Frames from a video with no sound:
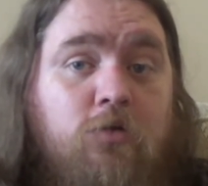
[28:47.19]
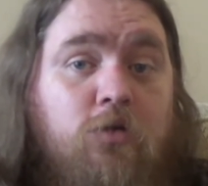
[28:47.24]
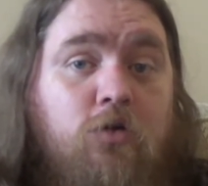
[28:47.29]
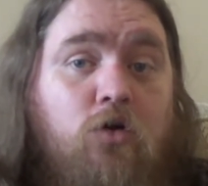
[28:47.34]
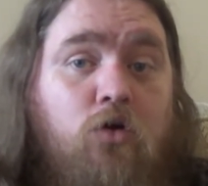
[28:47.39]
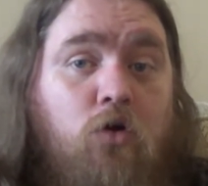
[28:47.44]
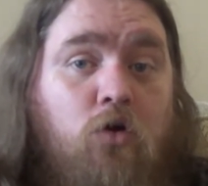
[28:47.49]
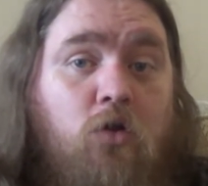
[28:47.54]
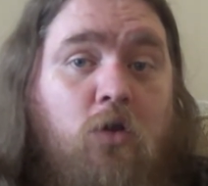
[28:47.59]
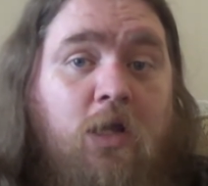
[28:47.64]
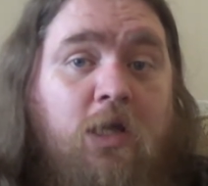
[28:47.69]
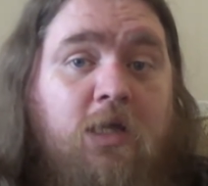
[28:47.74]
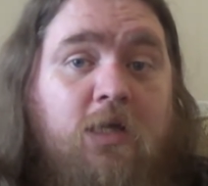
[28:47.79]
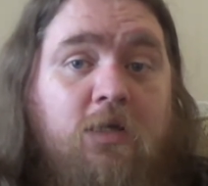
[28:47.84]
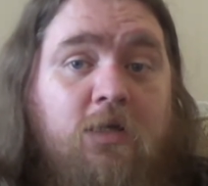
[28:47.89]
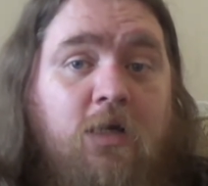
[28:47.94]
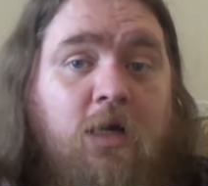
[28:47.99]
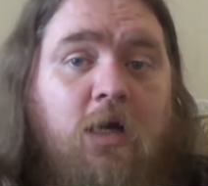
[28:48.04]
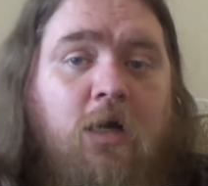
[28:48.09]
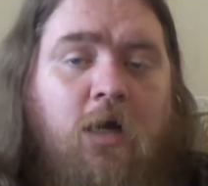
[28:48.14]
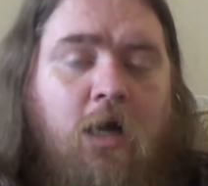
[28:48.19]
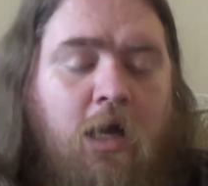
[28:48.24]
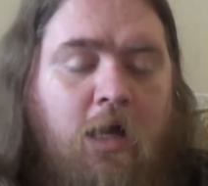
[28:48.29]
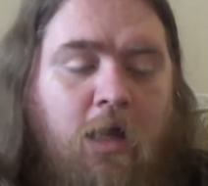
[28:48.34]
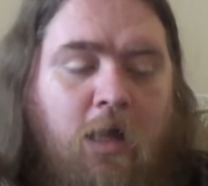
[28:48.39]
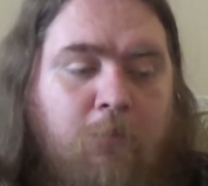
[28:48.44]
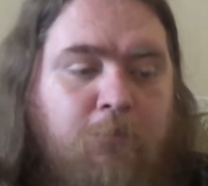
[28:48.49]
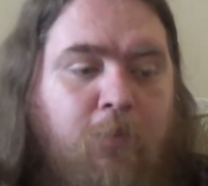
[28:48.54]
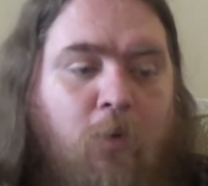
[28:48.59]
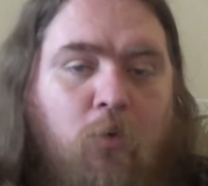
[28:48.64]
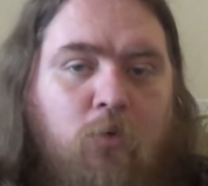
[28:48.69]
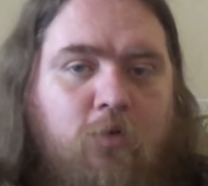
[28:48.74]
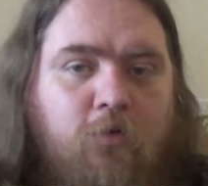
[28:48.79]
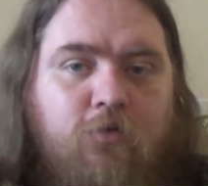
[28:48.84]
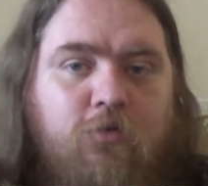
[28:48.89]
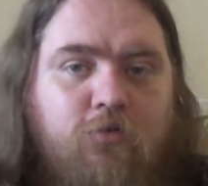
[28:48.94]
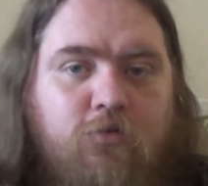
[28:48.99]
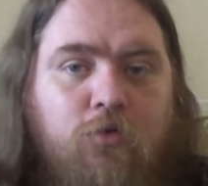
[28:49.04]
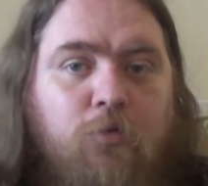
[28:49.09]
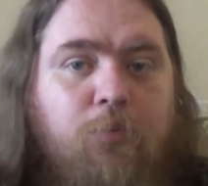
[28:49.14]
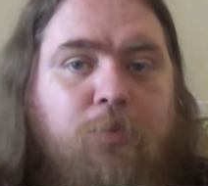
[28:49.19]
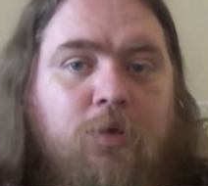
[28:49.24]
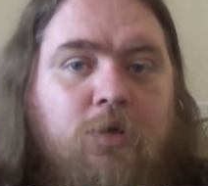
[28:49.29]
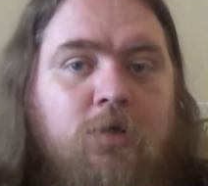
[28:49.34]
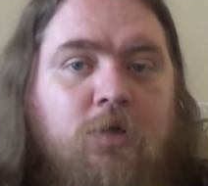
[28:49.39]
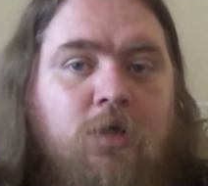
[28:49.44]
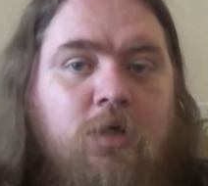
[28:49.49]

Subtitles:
cook a bowl of soup,